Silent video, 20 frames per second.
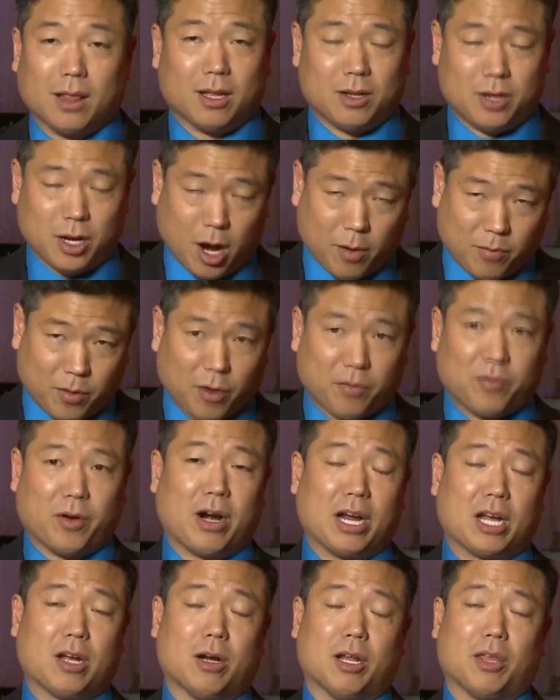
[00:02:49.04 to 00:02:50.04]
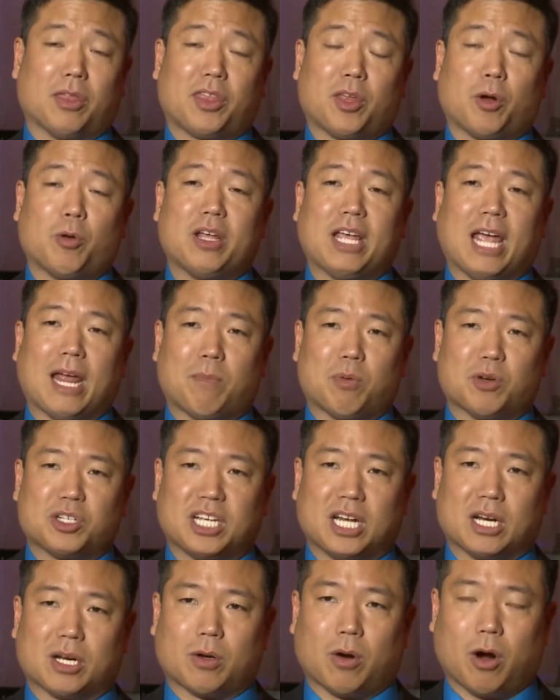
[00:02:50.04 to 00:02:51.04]
Lenovo, very good at
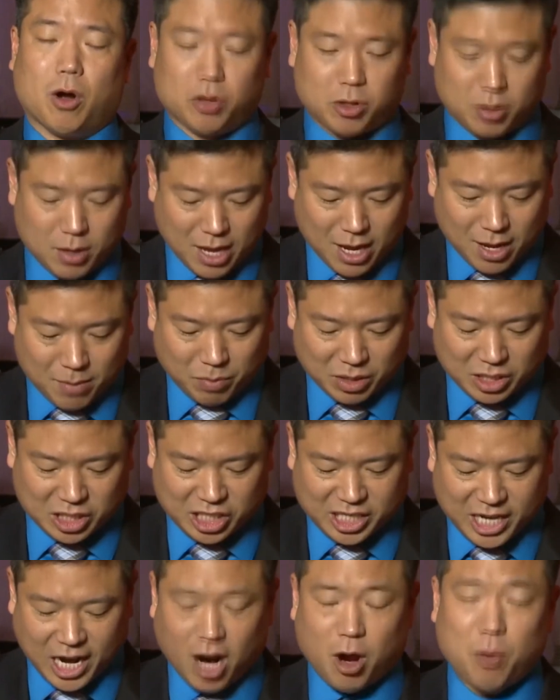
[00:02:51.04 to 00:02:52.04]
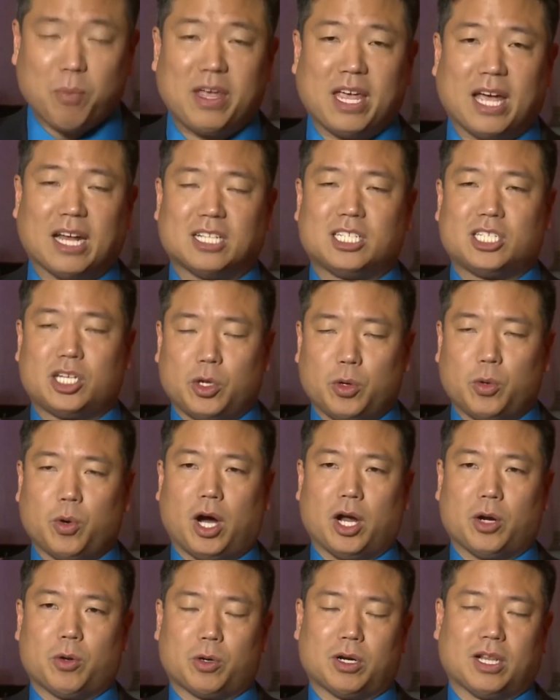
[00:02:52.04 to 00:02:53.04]
38% growth, but Xiaomi at
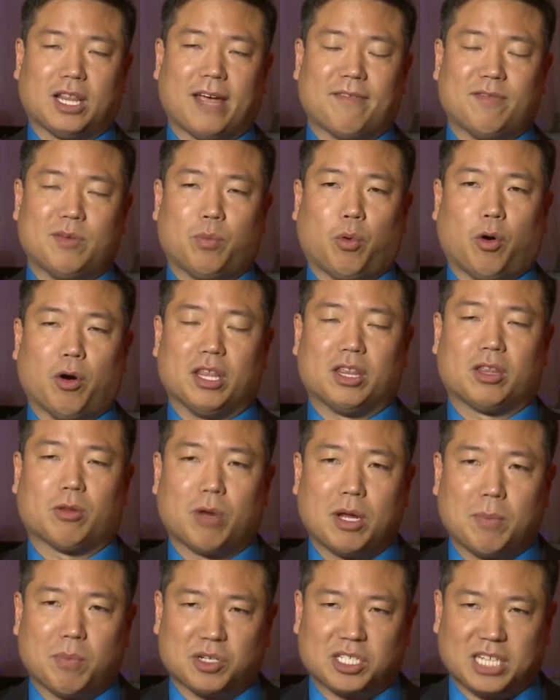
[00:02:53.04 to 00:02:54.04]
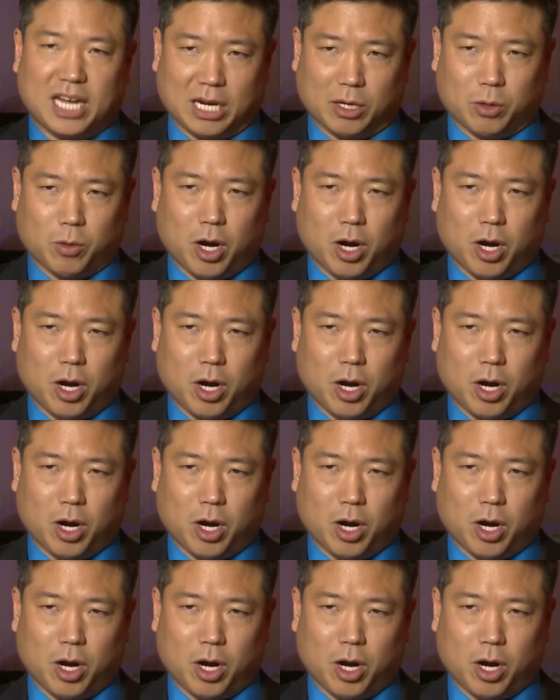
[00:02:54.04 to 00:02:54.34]
211.3%